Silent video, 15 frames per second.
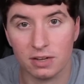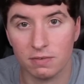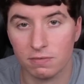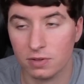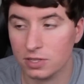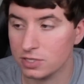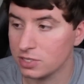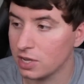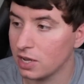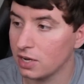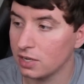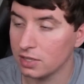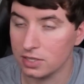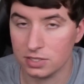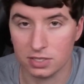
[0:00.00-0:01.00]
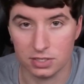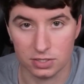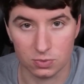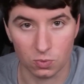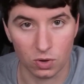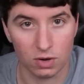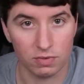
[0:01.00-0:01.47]
for this gun. This is
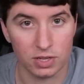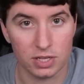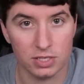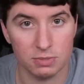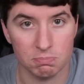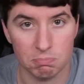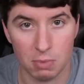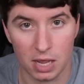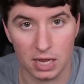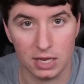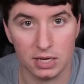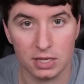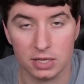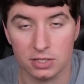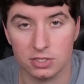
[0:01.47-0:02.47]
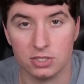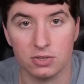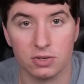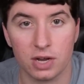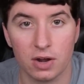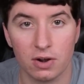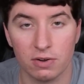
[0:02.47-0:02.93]
one of his main concealed
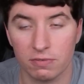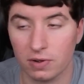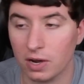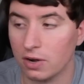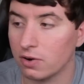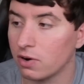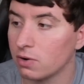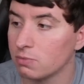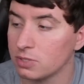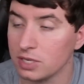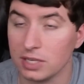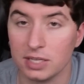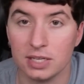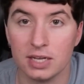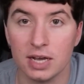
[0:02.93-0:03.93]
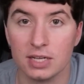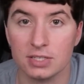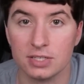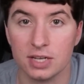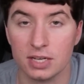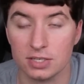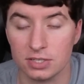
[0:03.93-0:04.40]
carry firearms, and he has
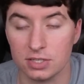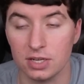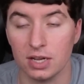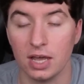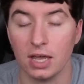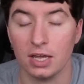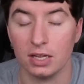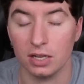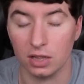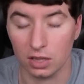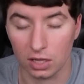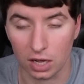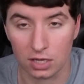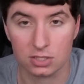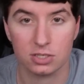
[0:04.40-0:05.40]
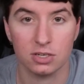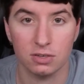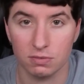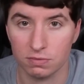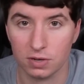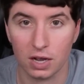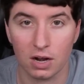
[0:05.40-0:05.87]
tested a lot
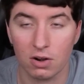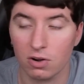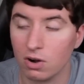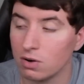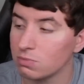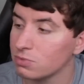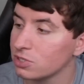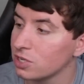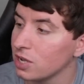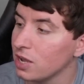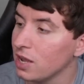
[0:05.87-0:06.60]
of firearms.